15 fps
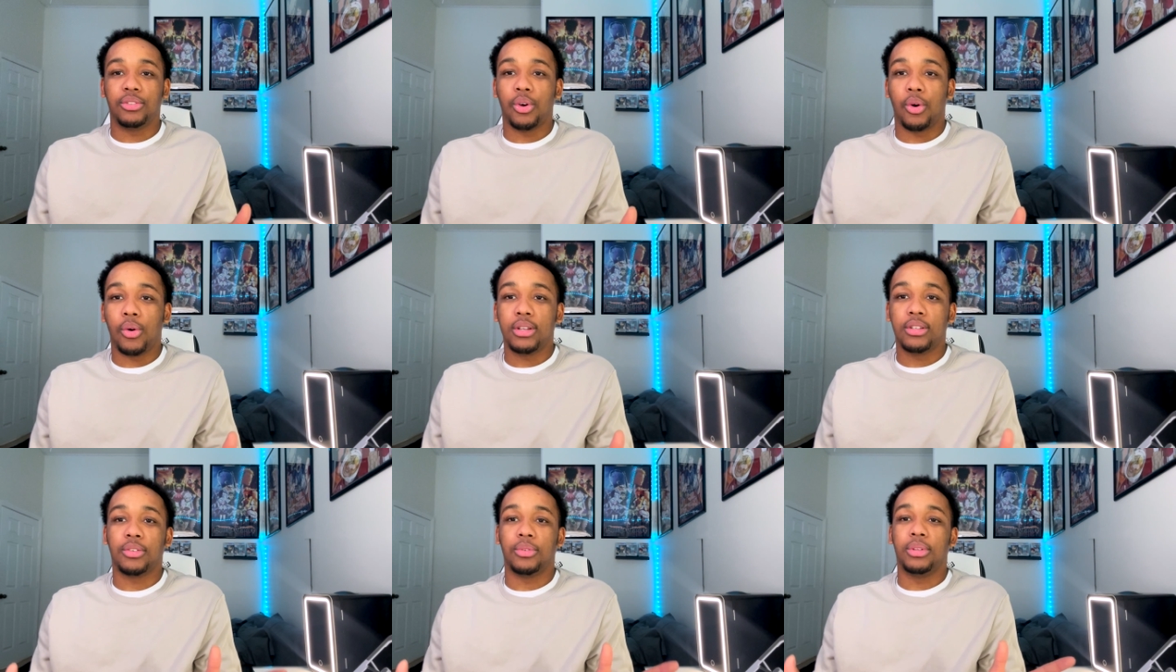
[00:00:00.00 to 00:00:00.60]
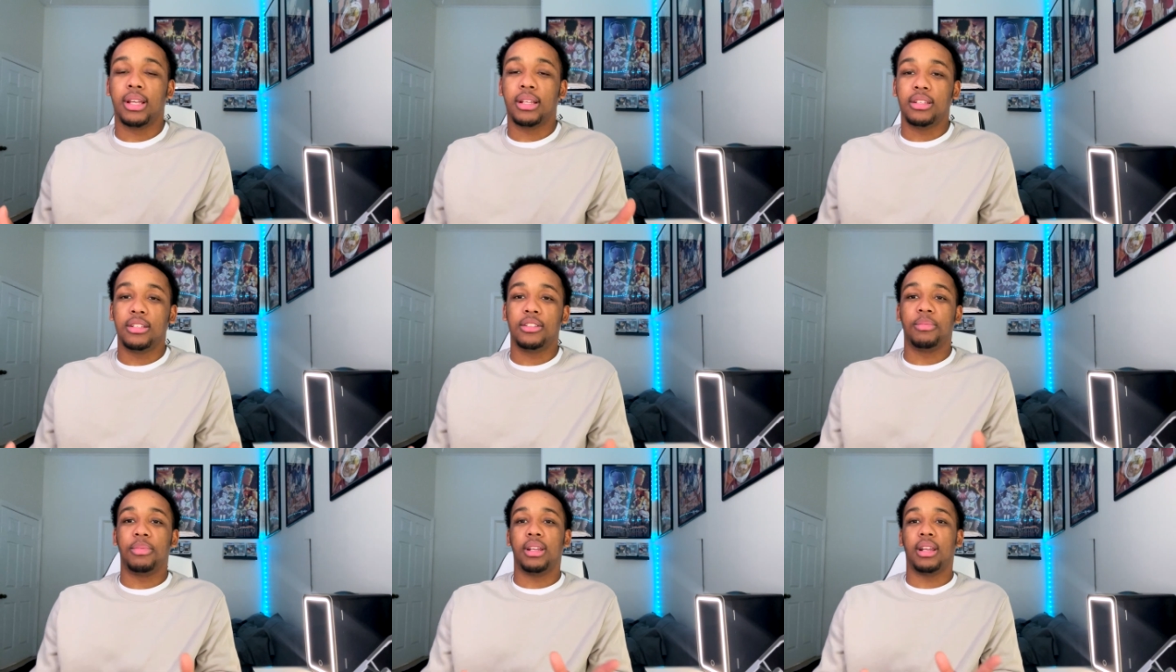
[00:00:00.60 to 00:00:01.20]
going, so nothing's
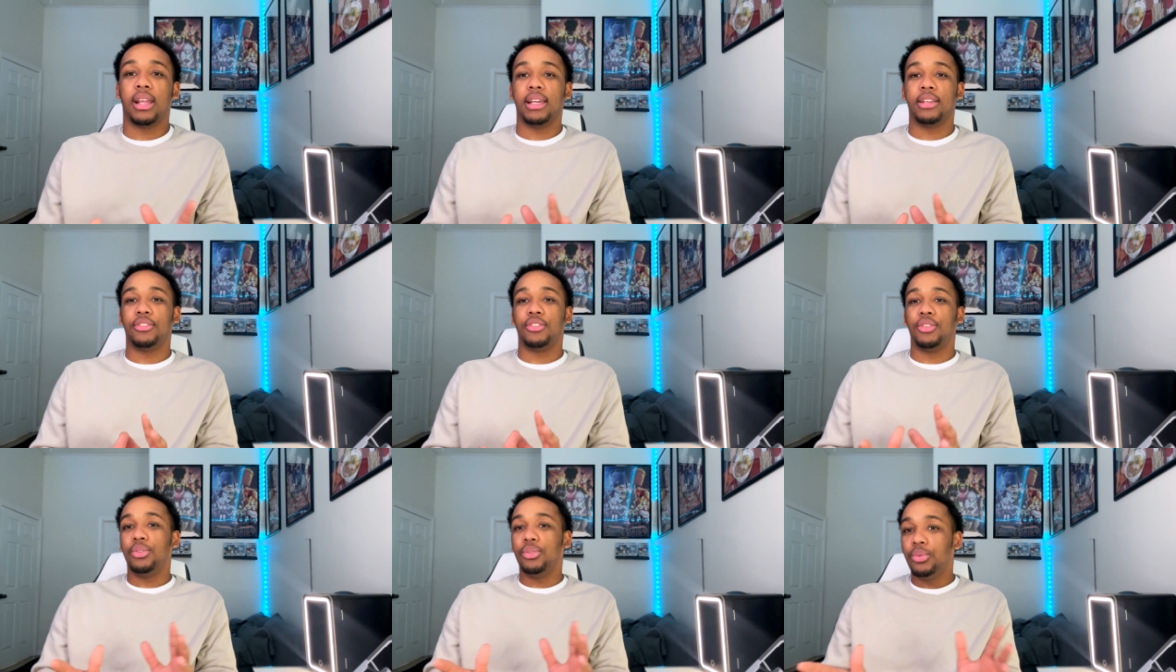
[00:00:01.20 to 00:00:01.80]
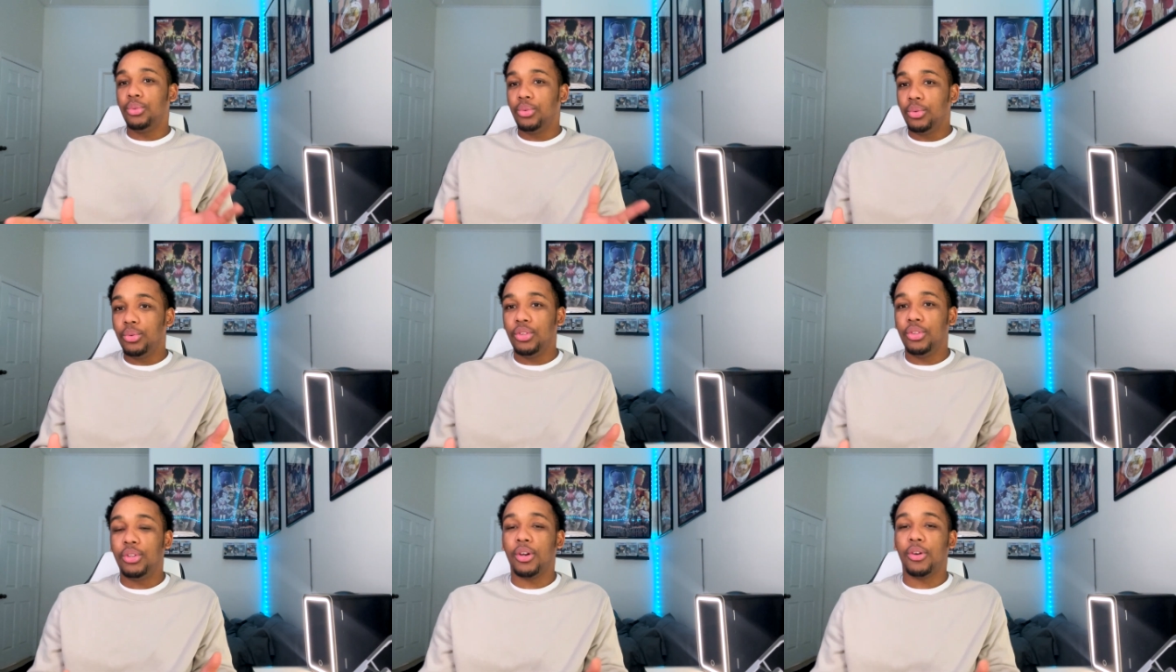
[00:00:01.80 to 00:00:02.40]
been like too,
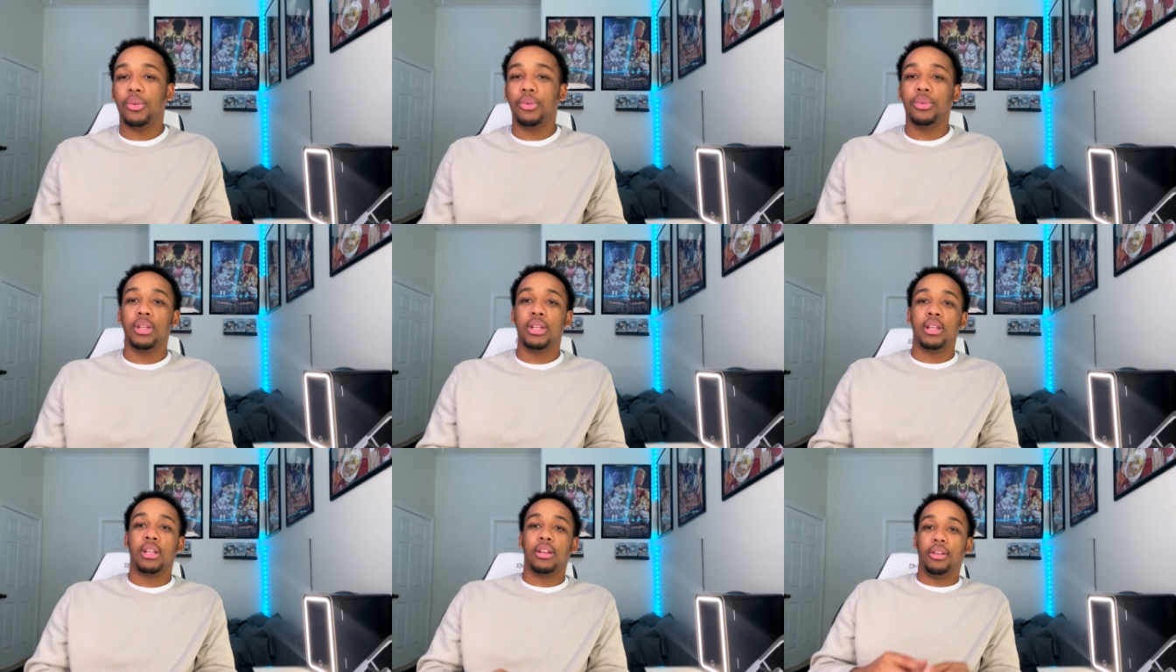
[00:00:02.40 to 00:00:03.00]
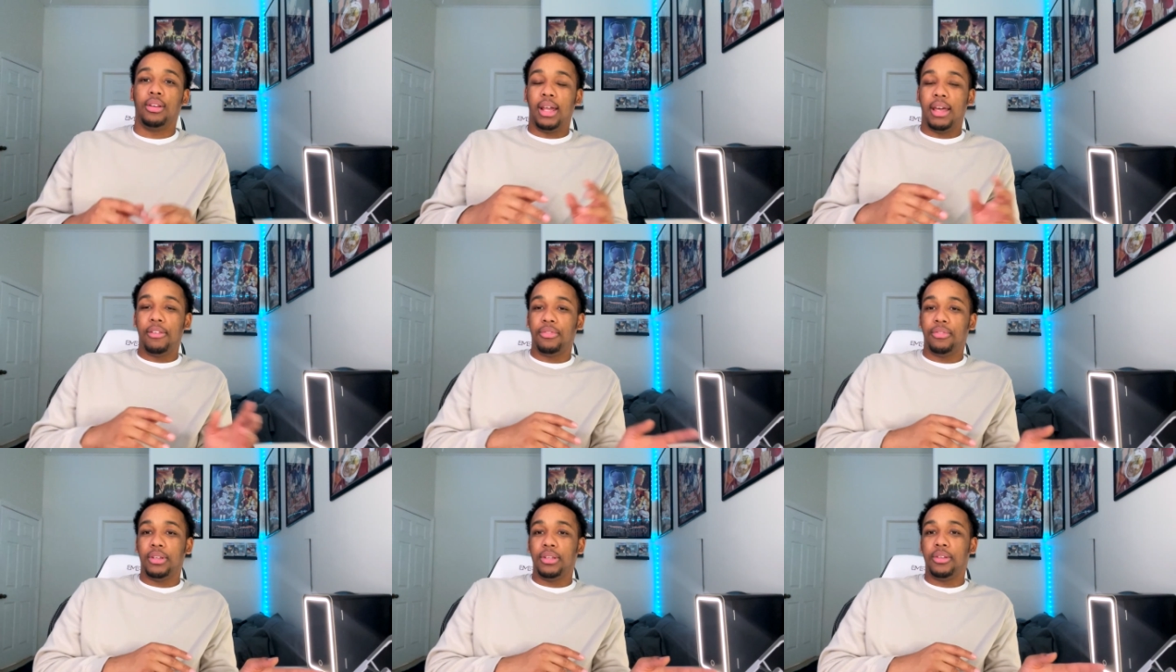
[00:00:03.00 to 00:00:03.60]
you know,
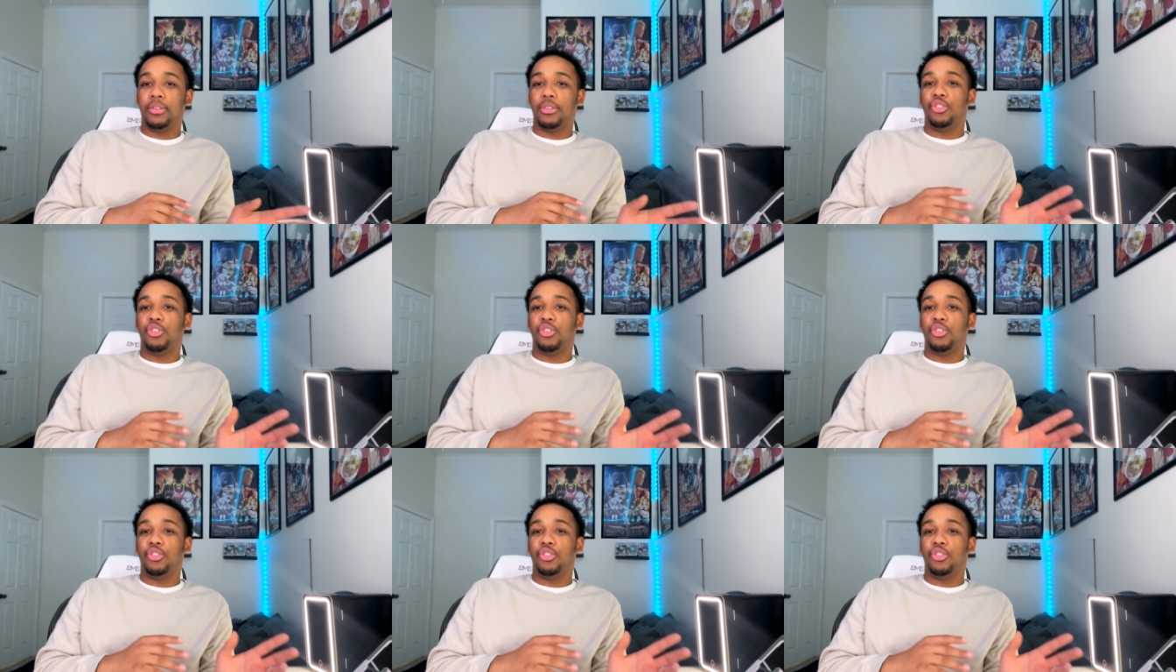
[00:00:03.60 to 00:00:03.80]
left field.